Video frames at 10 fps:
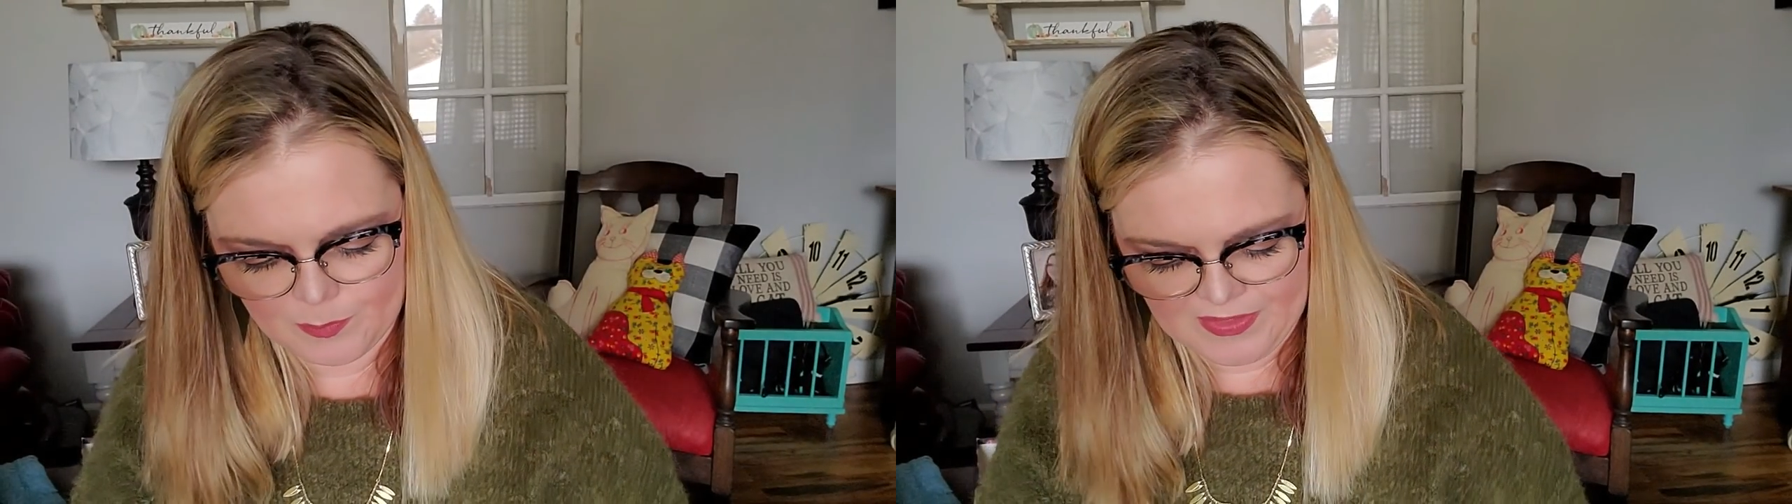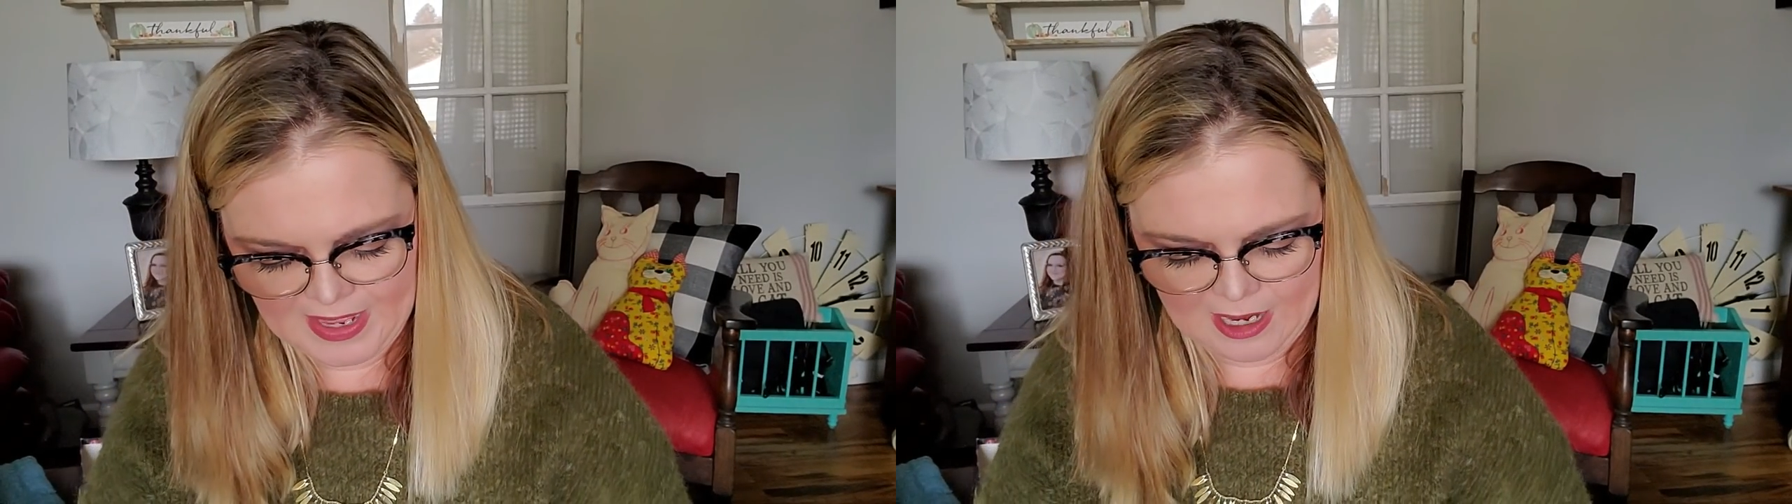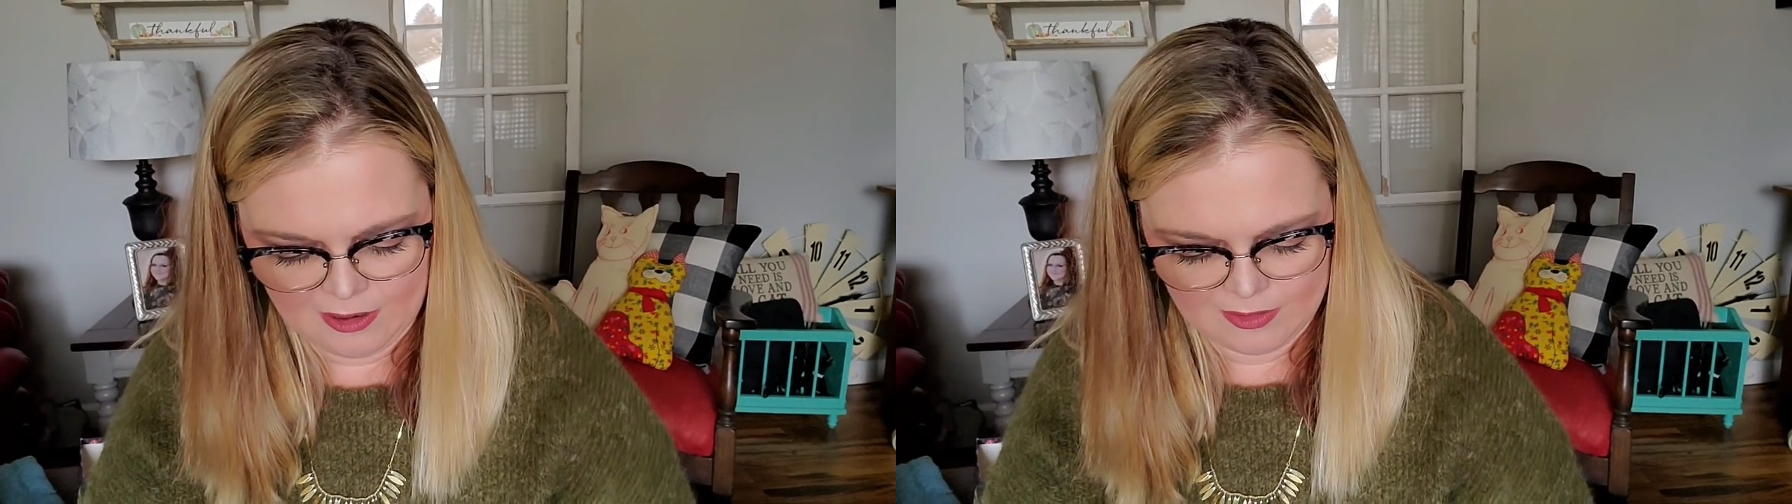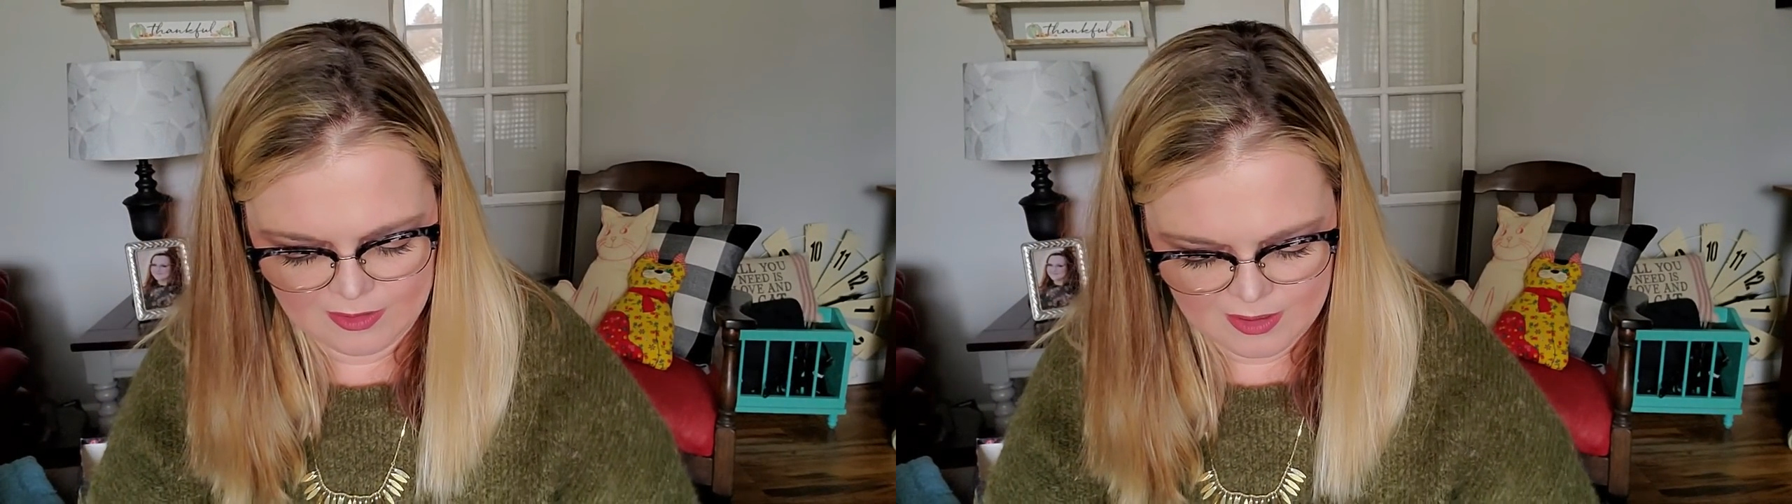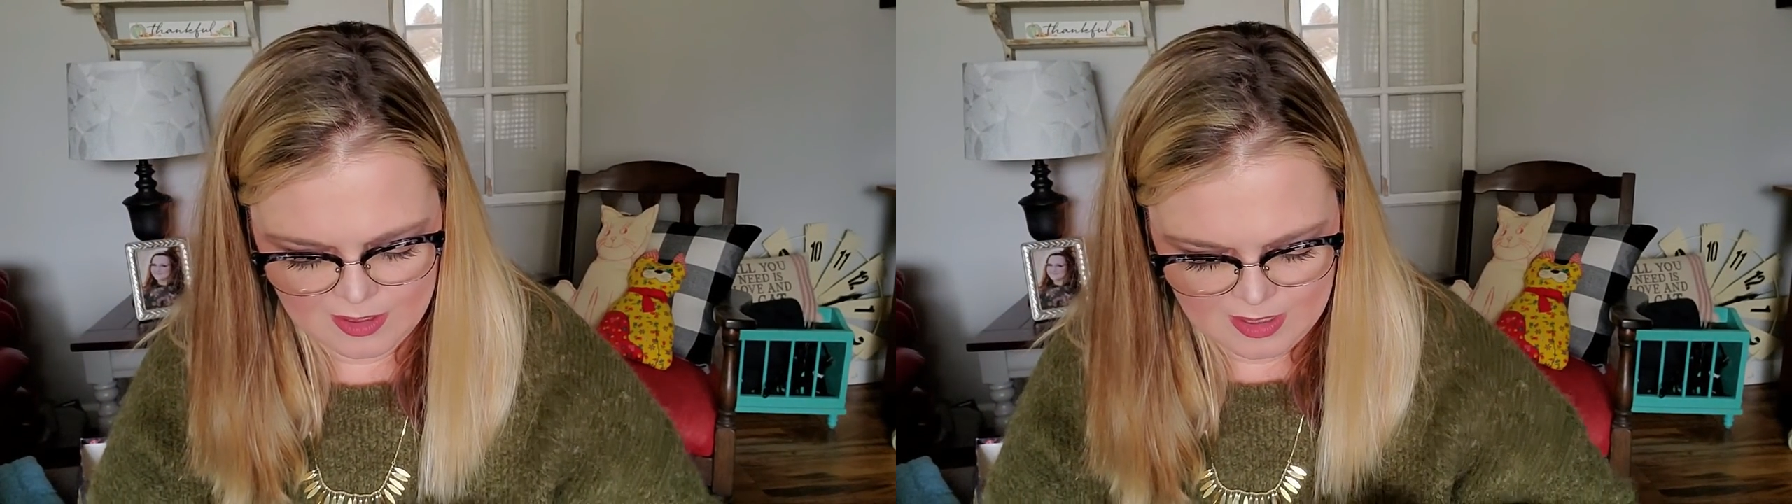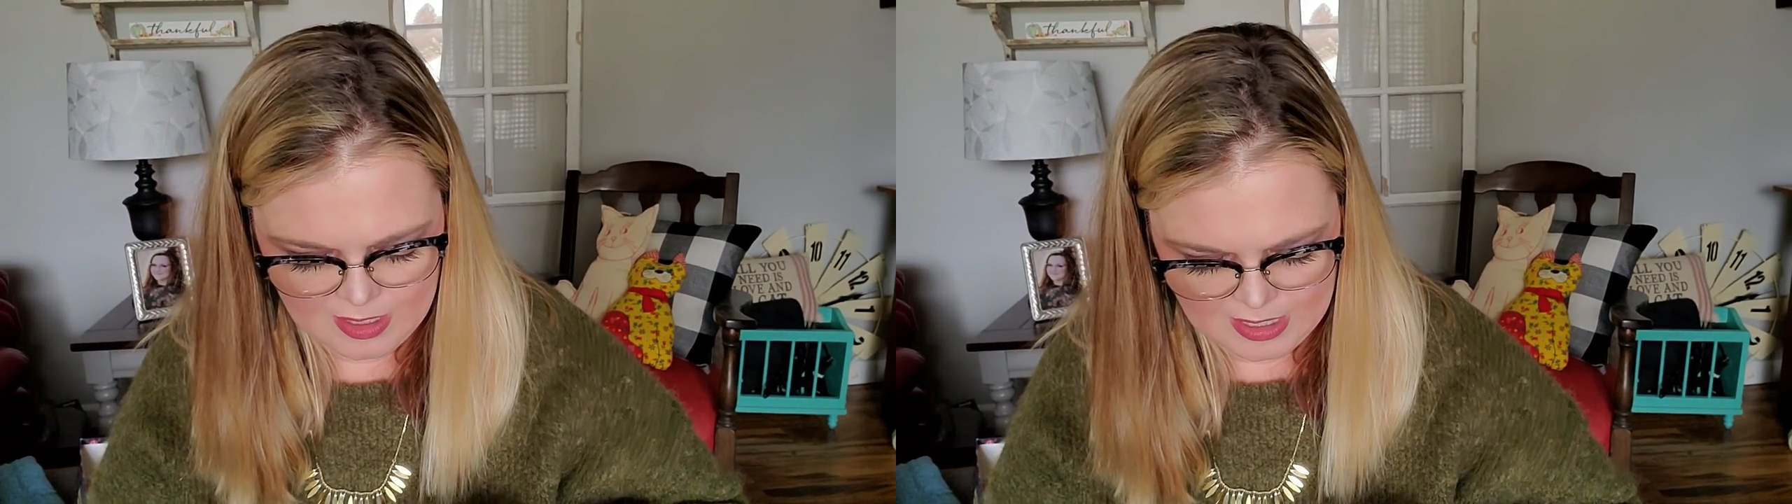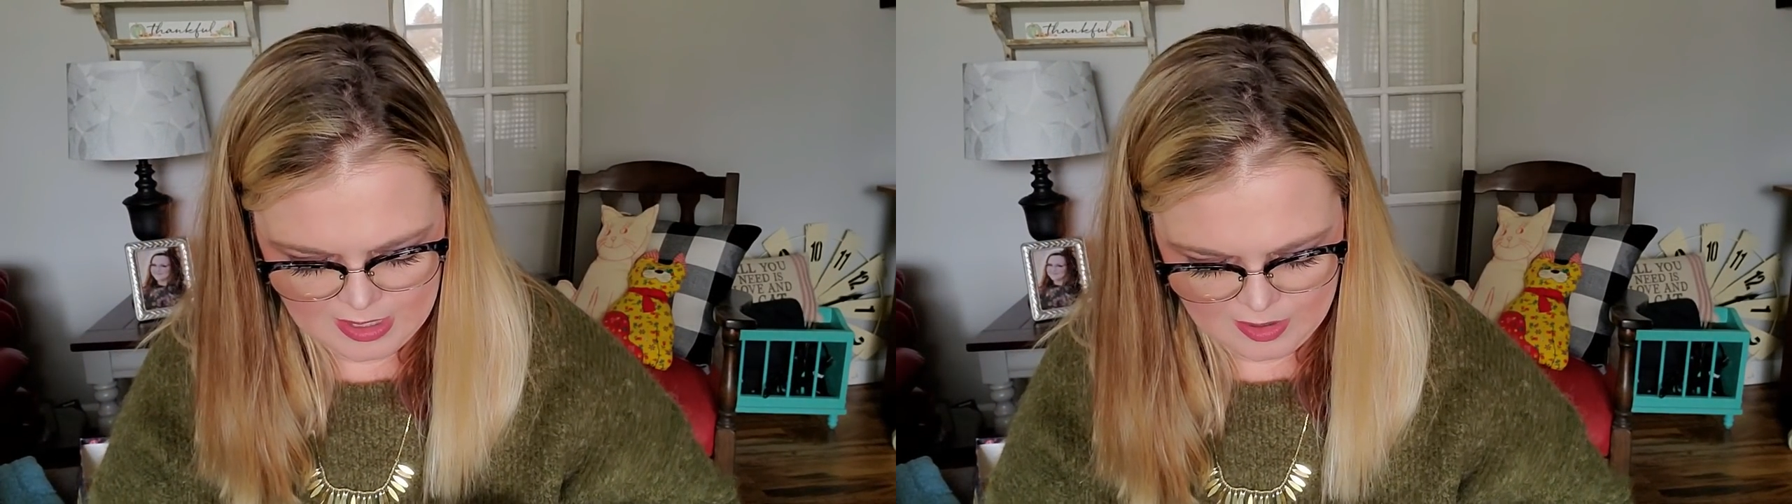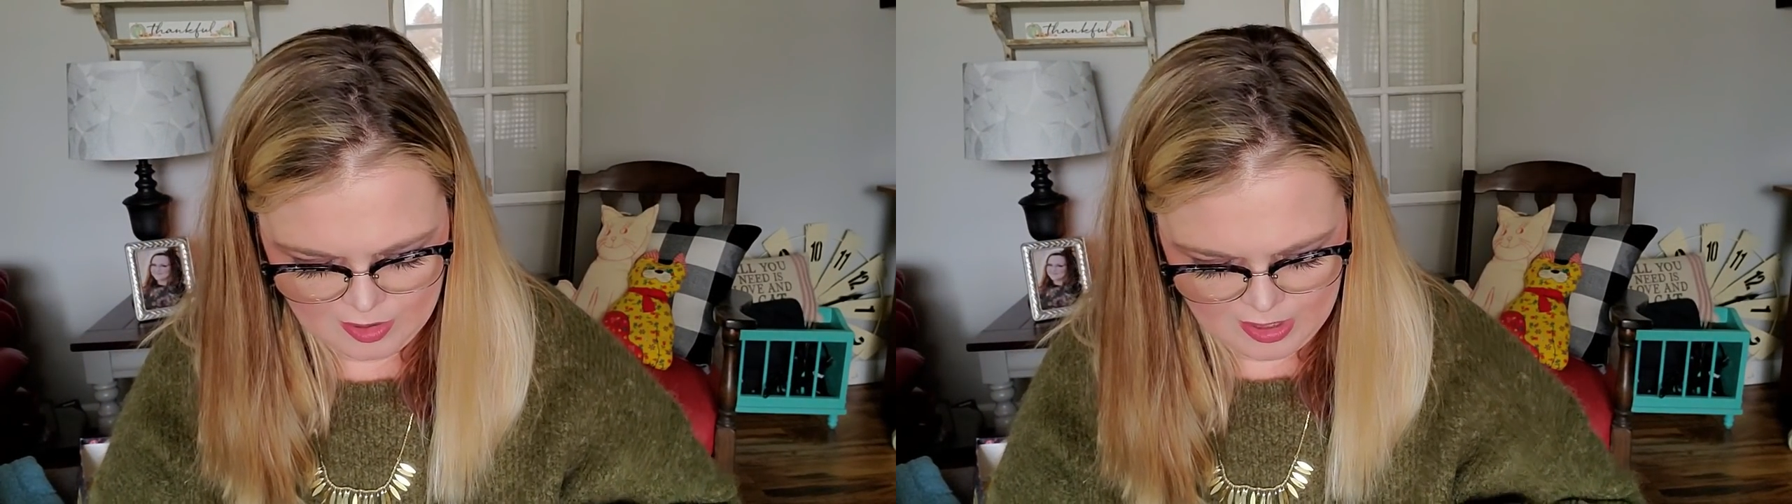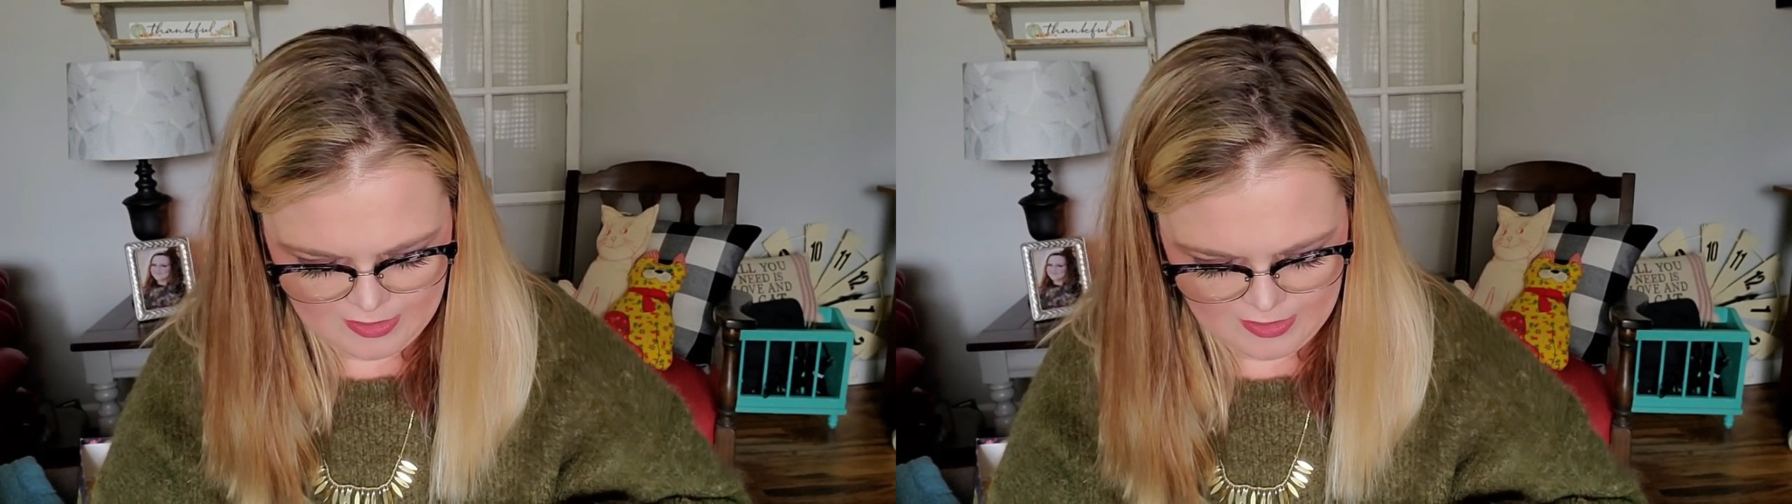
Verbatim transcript: without her